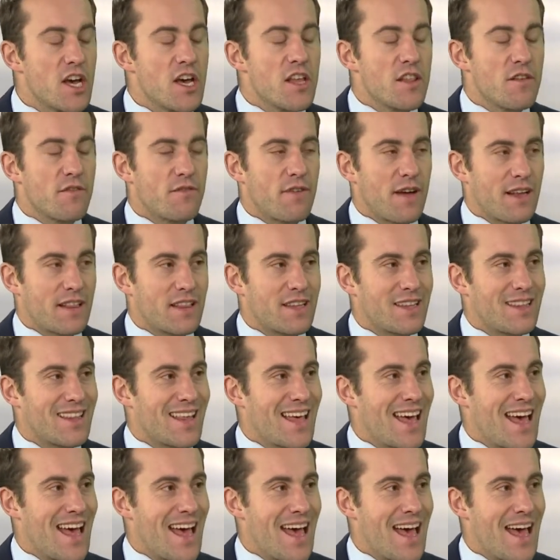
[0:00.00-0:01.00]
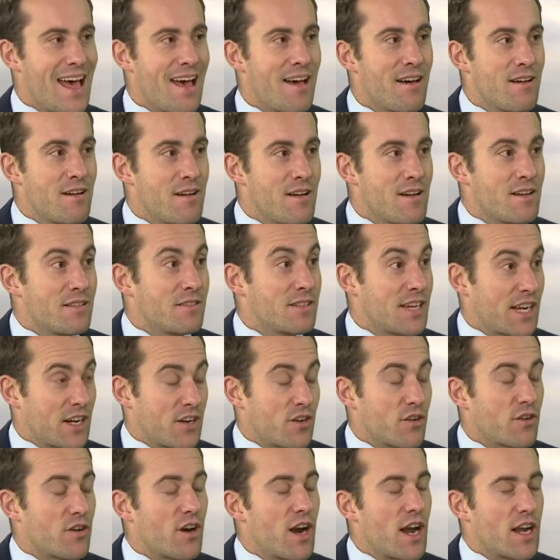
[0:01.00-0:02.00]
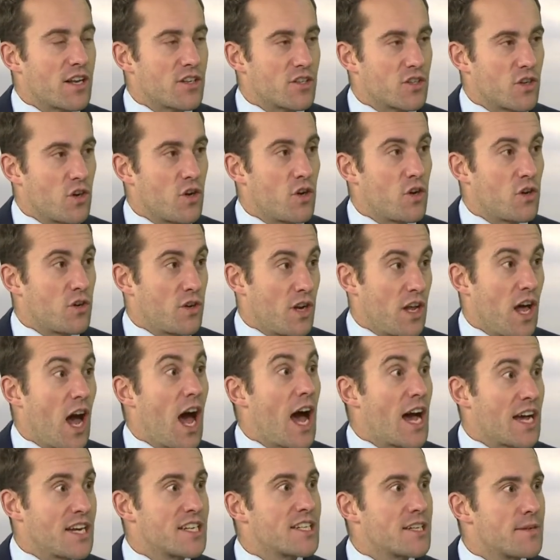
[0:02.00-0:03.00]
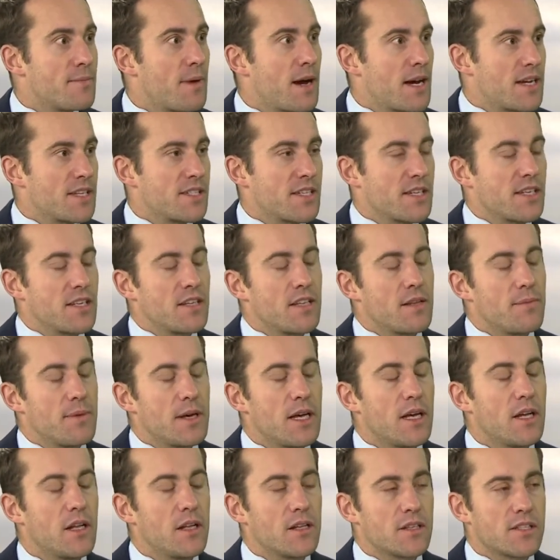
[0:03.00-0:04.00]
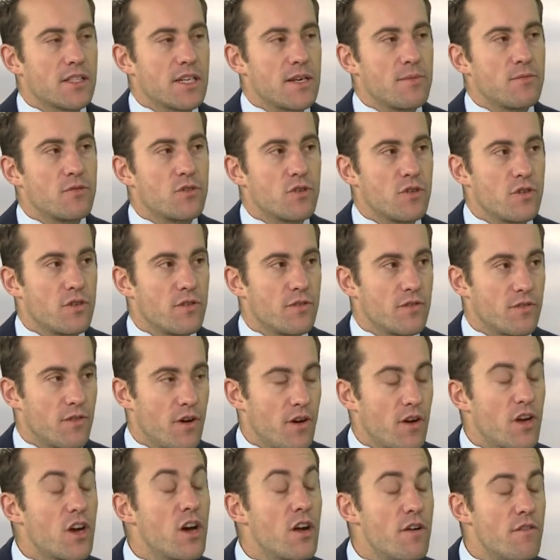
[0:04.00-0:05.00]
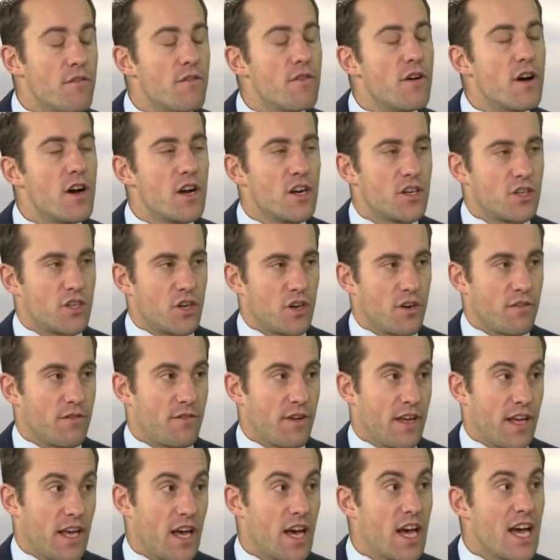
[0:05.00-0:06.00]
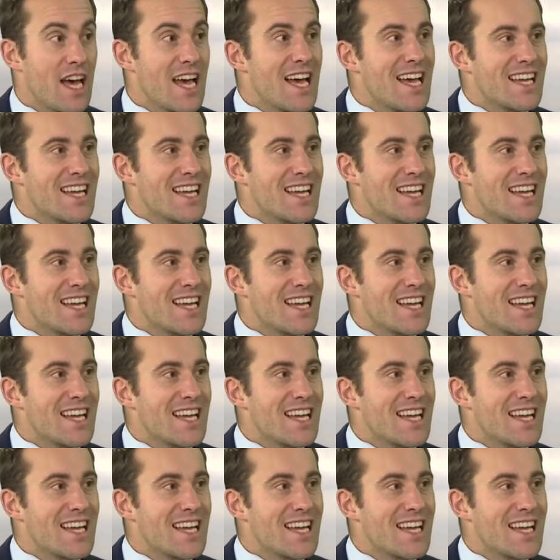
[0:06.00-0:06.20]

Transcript: The fact that they're technocrats on itemising the bill seem to have converged on a figure